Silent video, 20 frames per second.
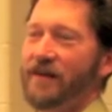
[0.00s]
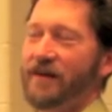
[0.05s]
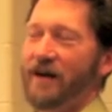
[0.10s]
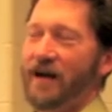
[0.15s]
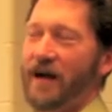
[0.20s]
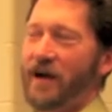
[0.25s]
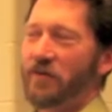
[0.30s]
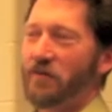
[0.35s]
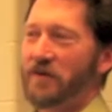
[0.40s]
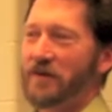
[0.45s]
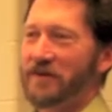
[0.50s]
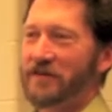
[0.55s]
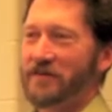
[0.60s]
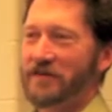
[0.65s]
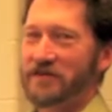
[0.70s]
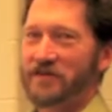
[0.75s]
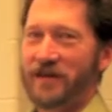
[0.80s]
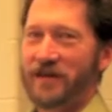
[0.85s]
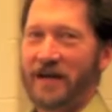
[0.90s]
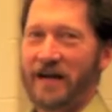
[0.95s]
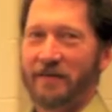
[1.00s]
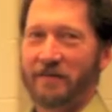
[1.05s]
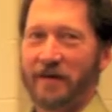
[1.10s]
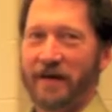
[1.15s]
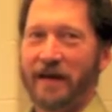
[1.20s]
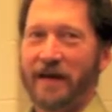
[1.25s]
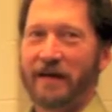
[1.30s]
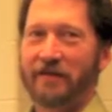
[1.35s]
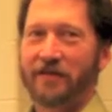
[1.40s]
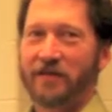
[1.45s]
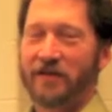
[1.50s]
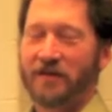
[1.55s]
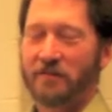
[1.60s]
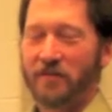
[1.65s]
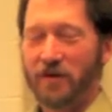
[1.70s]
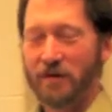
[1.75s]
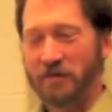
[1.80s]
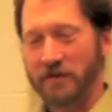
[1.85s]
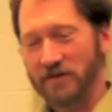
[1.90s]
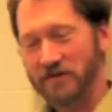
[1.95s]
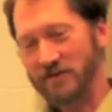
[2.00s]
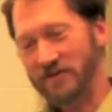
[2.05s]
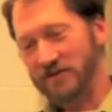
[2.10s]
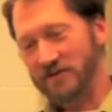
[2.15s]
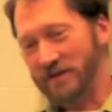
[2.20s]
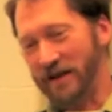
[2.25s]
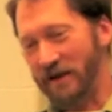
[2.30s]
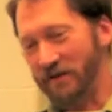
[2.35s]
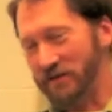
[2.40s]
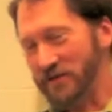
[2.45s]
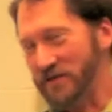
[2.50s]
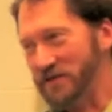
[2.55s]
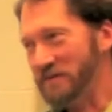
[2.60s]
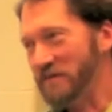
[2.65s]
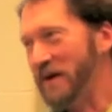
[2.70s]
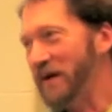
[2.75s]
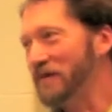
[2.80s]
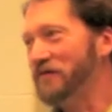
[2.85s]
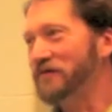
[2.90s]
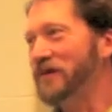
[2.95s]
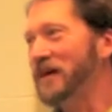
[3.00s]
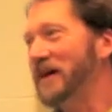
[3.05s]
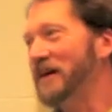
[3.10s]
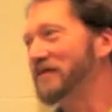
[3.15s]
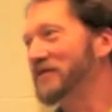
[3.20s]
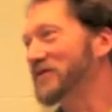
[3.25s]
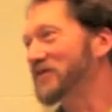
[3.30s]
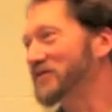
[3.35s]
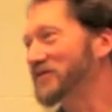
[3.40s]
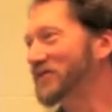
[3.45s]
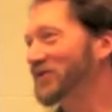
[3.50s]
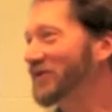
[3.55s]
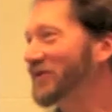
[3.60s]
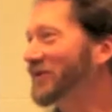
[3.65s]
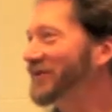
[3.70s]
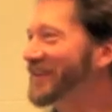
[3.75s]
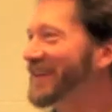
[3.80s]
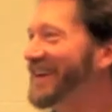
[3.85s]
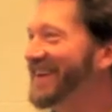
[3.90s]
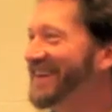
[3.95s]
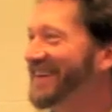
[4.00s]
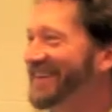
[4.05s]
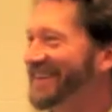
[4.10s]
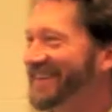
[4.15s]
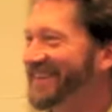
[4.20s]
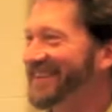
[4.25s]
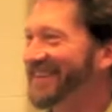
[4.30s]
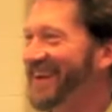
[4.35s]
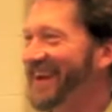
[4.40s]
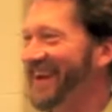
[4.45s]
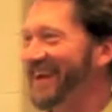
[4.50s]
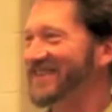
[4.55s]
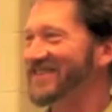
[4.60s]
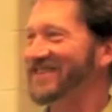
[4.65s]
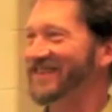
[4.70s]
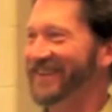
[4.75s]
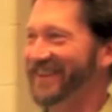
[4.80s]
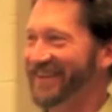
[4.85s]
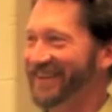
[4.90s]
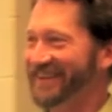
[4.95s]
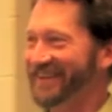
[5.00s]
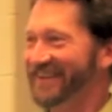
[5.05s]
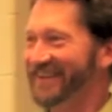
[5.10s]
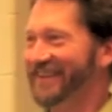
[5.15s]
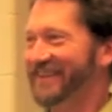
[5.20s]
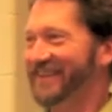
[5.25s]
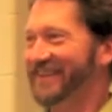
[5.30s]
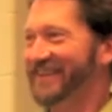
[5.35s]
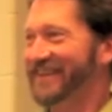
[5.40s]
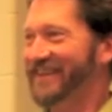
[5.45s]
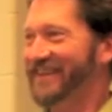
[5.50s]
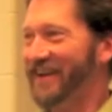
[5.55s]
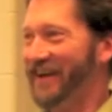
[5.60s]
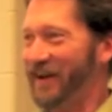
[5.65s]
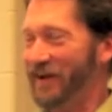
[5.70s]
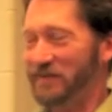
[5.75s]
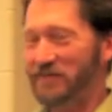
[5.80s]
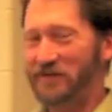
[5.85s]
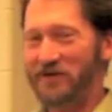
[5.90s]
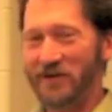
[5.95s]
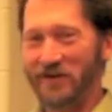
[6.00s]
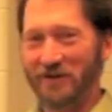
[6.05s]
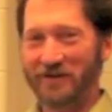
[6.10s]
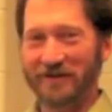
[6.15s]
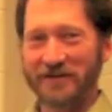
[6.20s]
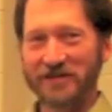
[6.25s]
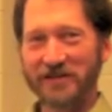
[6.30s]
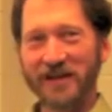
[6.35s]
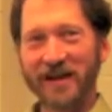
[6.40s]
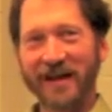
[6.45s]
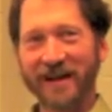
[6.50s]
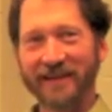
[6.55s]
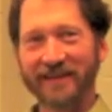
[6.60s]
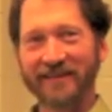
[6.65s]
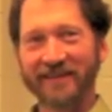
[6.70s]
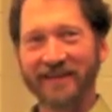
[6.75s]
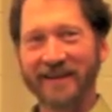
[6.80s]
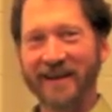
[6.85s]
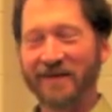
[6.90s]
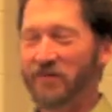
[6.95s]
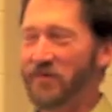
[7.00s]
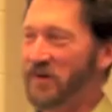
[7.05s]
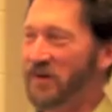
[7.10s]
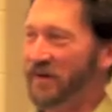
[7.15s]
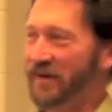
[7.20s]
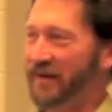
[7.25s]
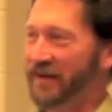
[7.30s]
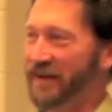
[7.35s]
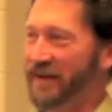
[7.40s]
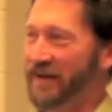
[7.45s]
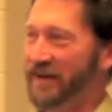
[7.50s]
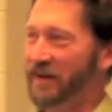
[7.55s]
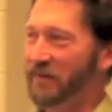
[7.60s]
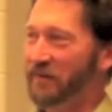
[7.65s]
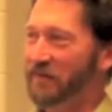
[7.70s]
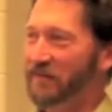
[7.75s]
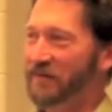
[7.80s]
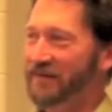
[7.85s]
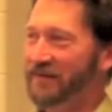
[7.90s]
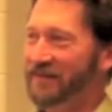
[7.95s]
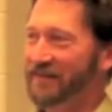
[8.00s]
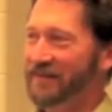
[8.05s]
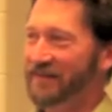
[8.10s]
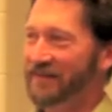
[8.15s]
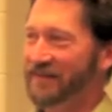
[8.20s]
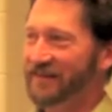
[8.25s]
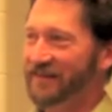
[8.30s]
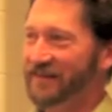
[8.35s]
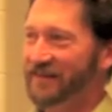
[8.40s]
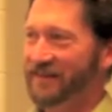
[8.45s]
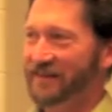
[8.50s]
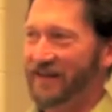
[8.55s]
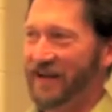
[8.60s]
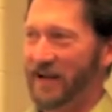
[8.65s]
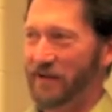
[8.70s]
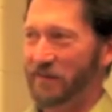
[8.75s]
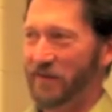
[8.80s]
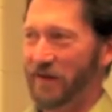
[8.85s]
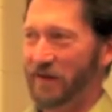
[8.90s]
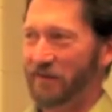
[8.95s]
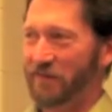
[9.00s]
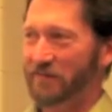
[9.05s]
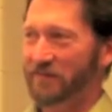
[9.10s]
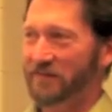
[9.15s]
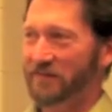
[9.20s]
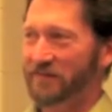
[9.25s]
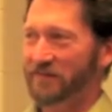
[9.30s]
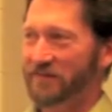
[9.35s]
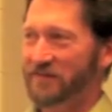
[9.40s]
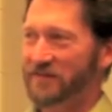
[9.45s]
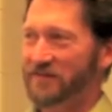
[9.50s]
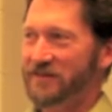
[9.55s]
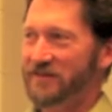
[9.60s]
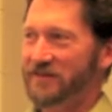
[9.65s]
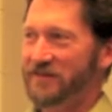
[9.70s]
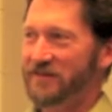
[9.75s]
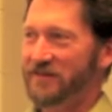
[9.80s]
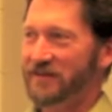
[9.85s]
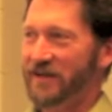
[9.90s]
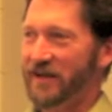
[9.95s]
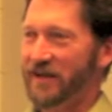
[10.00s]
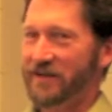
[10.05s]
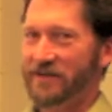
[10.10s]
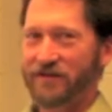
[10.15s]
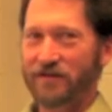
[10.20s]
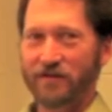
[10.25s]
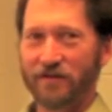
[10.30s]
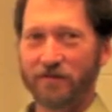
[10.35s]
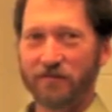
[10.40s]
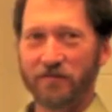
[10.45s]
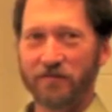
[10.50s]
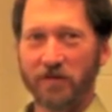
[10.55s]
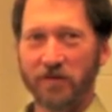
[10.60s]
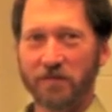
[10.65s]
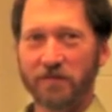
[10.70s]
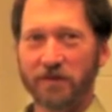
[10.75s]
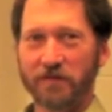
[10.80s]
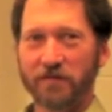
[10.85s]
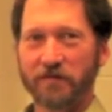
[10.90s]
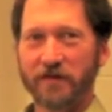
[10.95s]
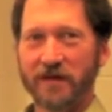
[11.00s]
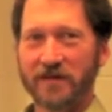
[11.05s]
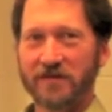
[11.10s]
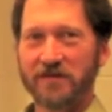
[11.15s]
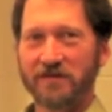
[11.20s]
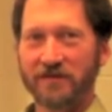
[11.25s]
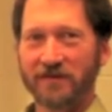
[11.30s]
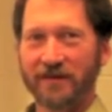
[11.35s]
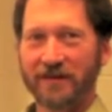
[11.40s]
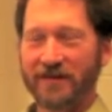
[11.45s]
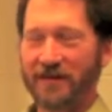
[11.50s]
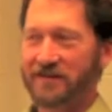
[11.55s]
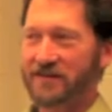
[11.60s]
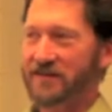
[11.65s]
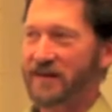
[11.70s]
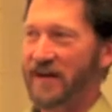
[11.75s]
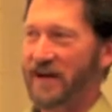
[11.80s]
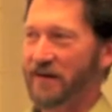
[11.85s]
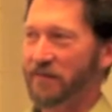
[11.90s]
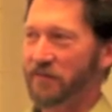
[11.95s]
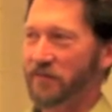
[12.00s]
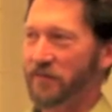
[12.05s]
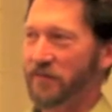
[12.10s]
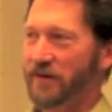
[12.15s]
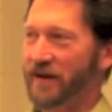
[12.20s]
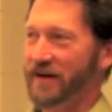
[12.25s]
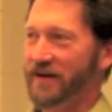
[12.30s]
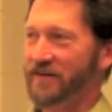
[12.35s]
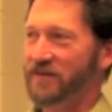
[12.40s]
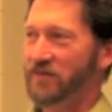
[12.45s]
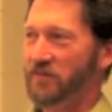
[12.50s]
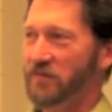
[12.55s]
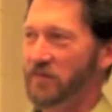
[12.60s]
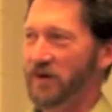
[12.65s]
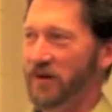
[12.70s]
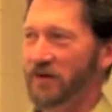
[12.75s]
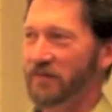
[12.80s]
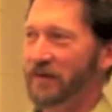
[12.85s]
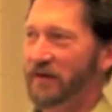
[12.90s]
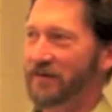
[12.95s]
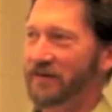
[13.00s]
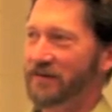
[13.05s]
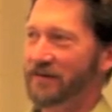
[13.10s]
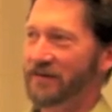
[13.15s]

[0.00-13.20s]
I wanted the job I have at the moment since I was about 5 years old, actually. And I'm totally shocked that I'm where I am. I'm a tenured full professor at a top-ranked department.